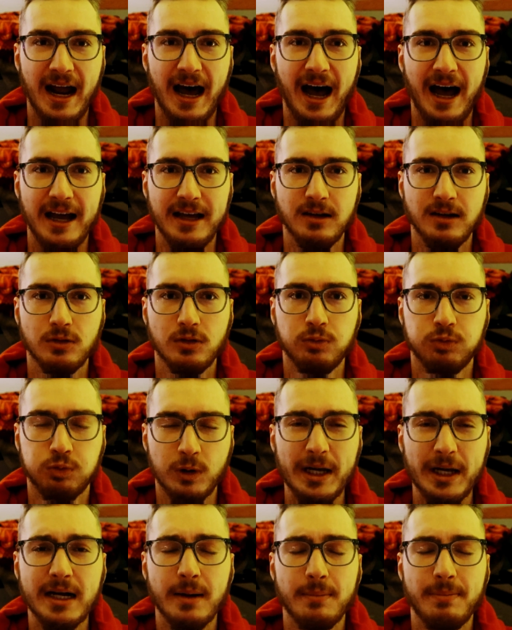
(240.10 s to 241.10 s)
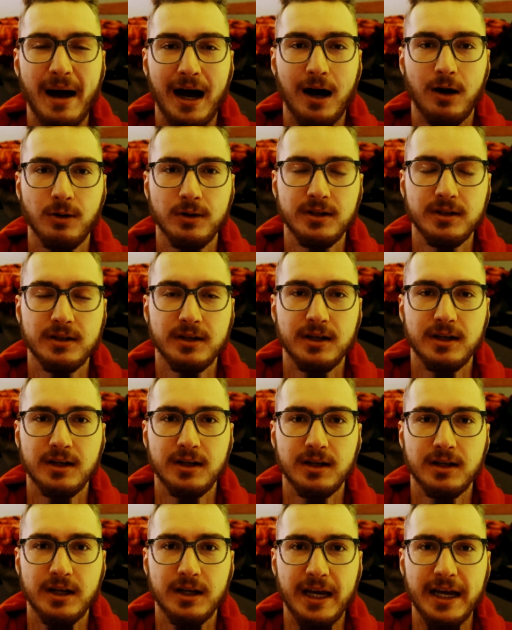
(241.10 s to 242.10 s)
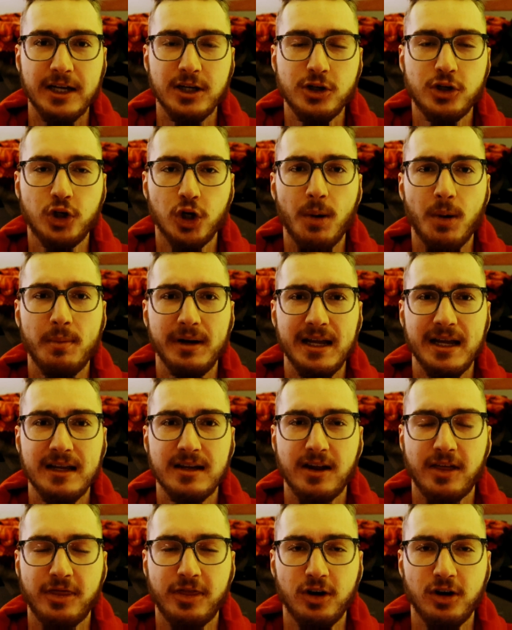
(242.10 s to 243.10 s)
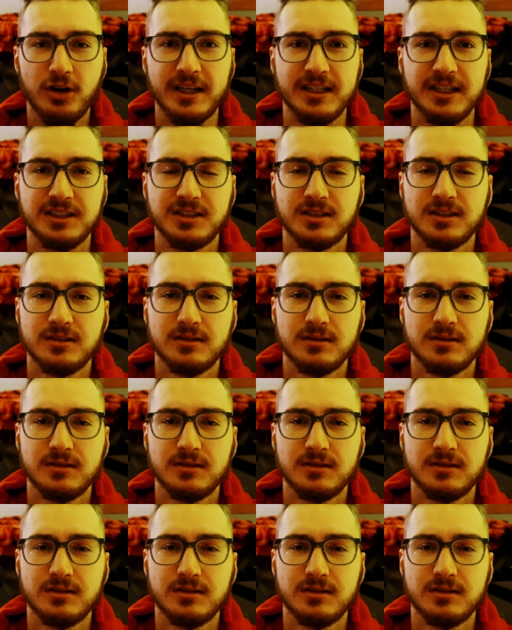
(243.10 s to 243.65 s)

I read about in Germany in the 30s.